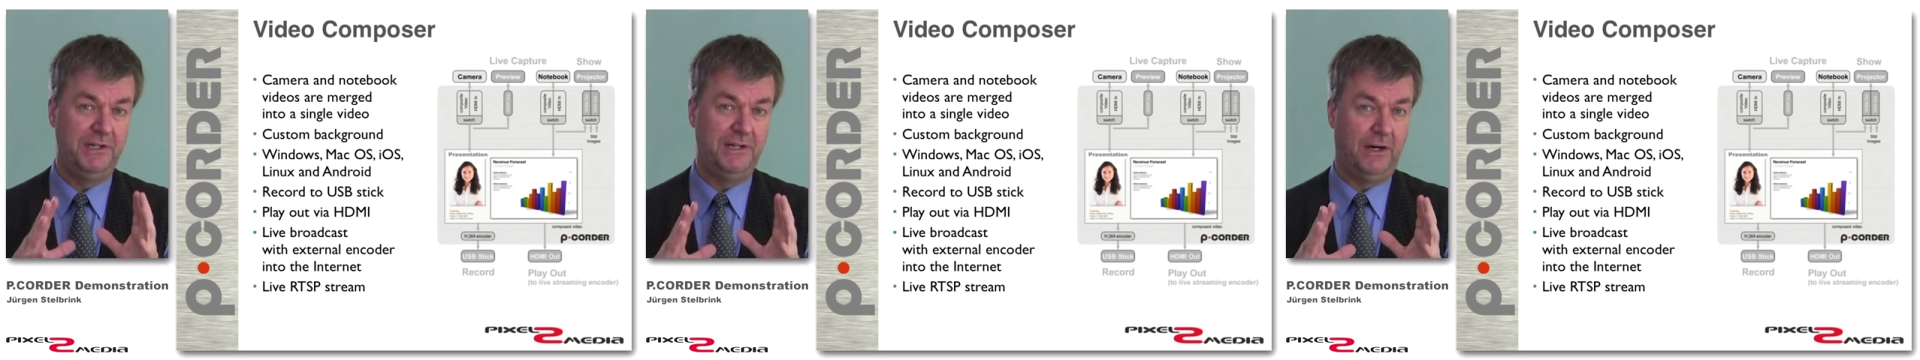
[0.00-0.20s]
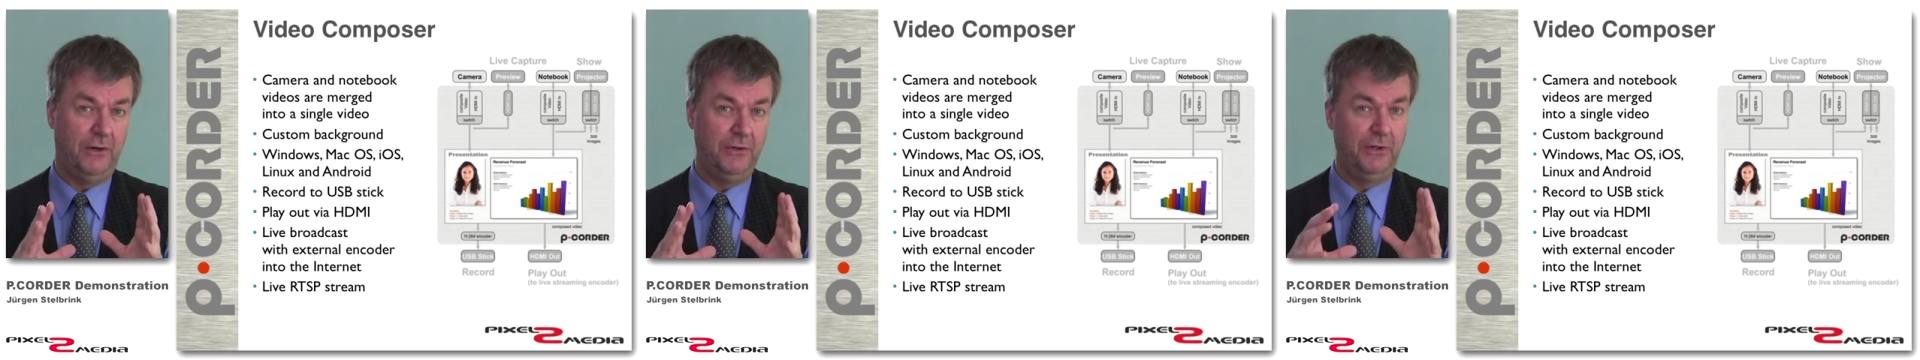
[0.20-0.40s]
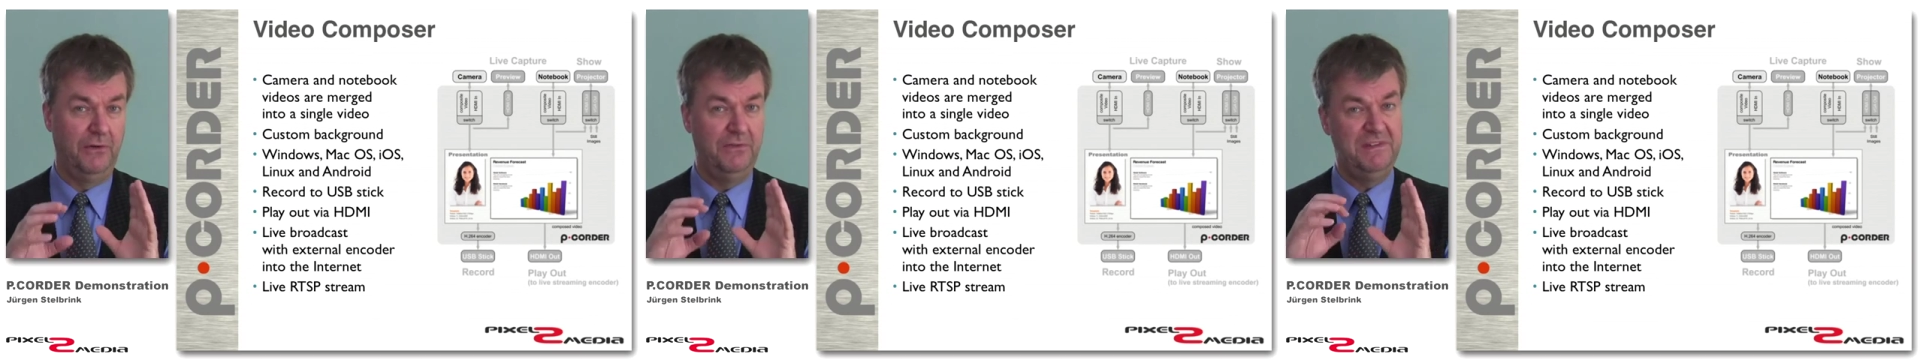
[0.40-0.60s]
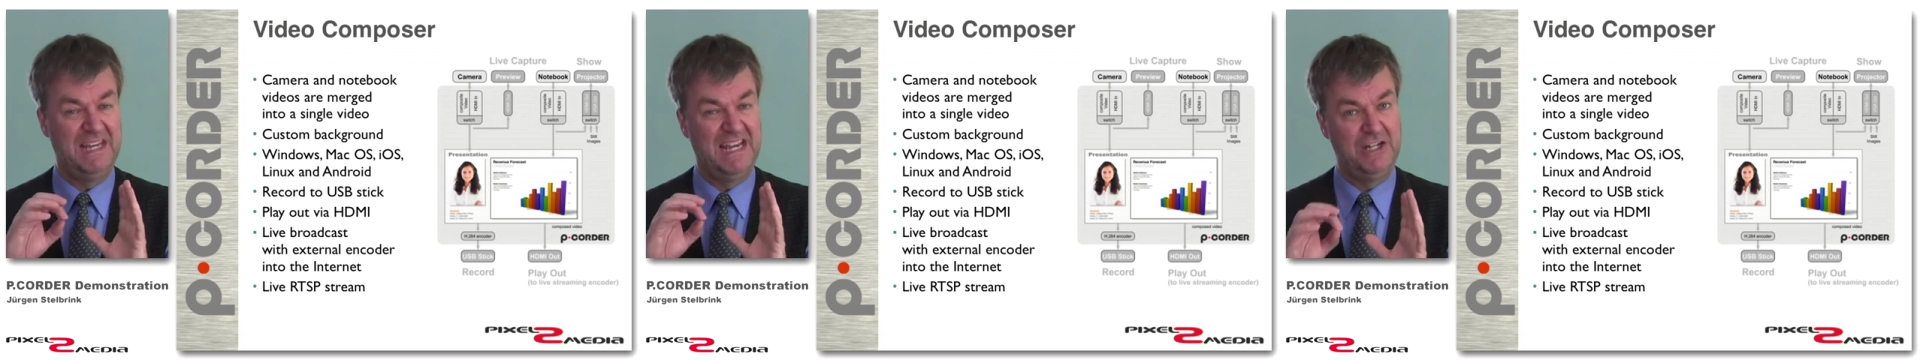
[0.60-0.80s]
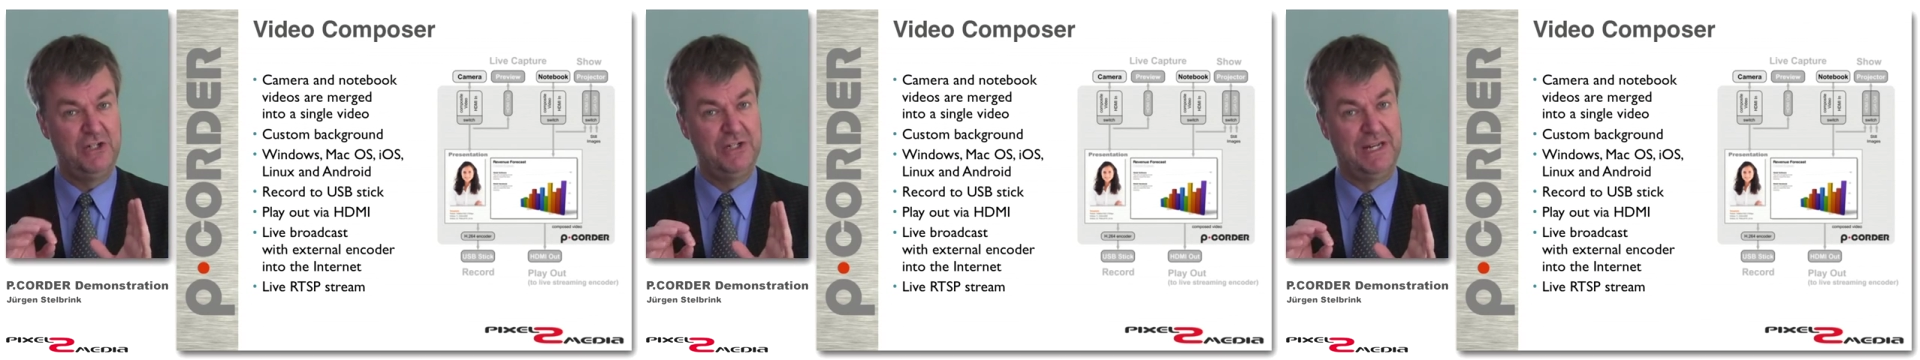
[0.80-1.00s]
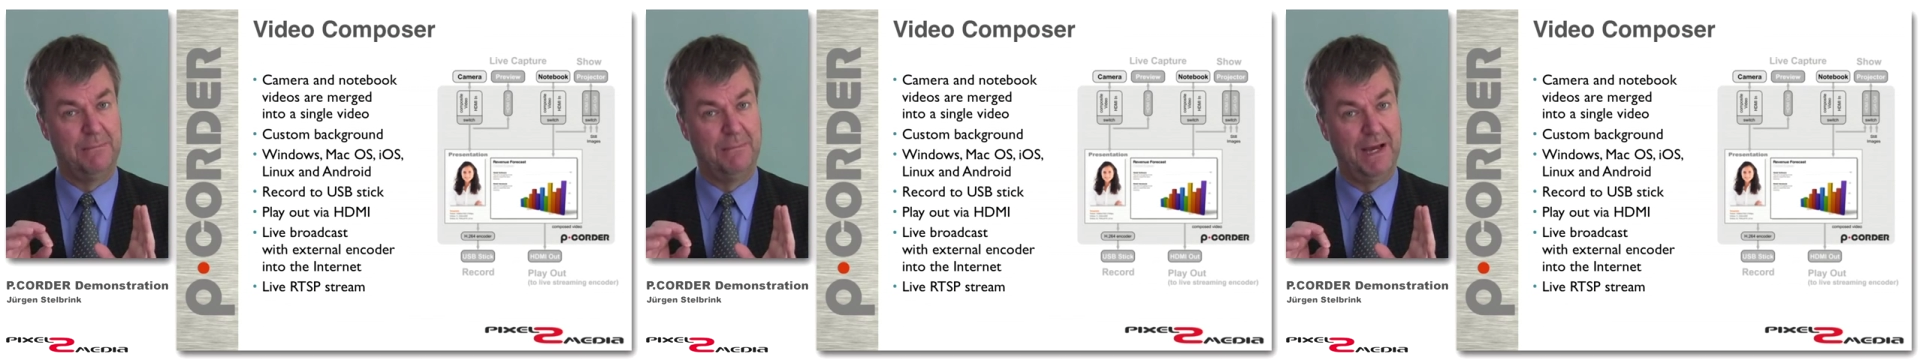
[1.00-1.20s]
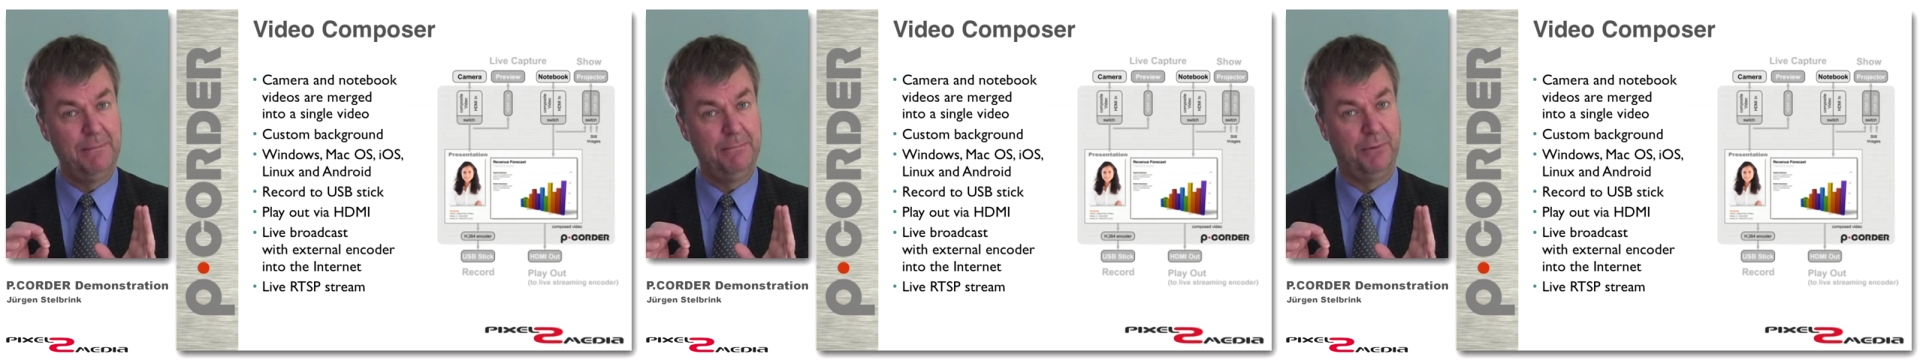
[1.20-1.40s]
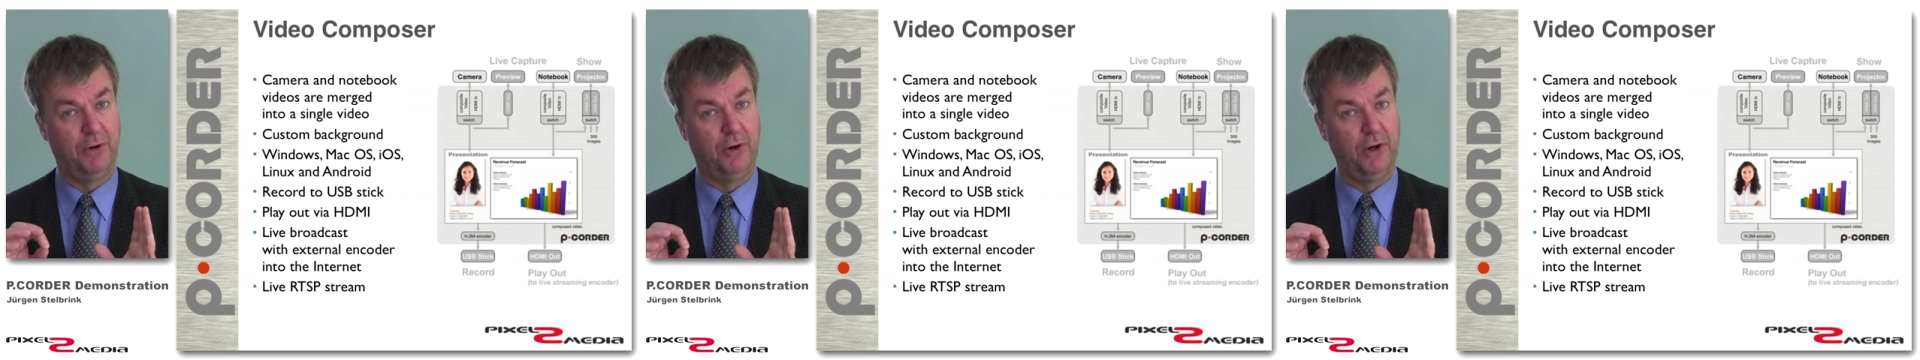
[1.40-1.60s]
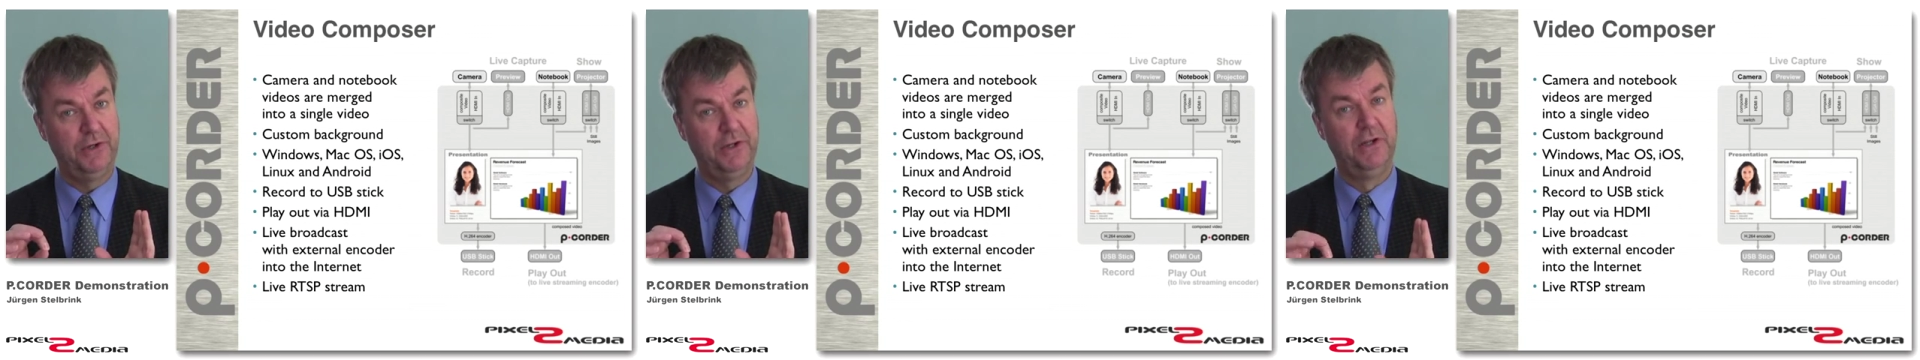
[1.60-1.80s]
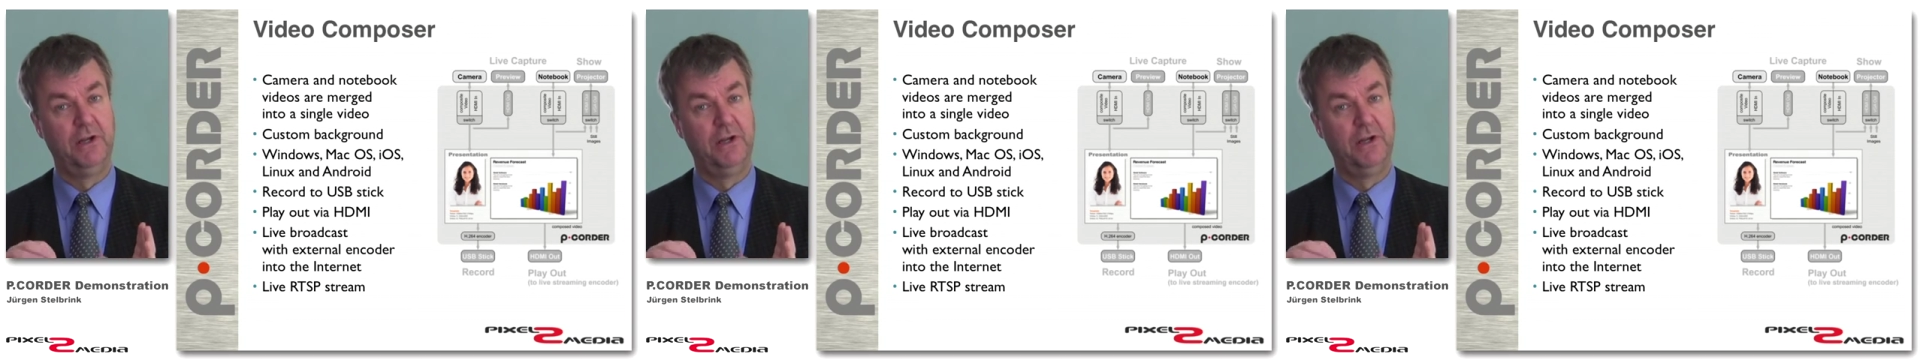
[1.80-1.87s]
out on the HDMI port